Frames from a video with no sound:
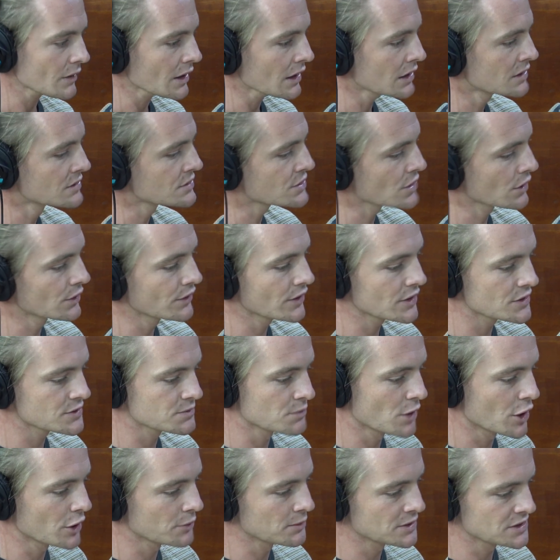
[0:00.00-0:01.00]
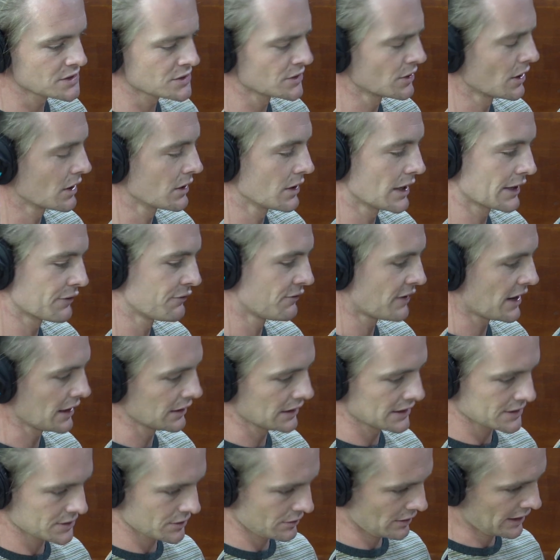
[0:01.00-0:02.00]
And so in those moments, not like far
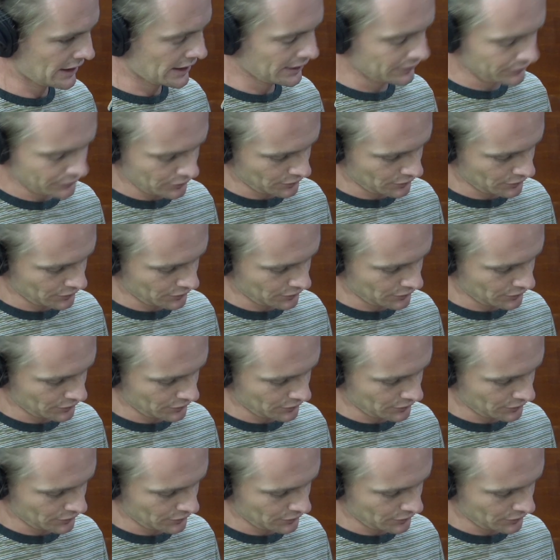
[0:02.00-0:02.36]
less grand,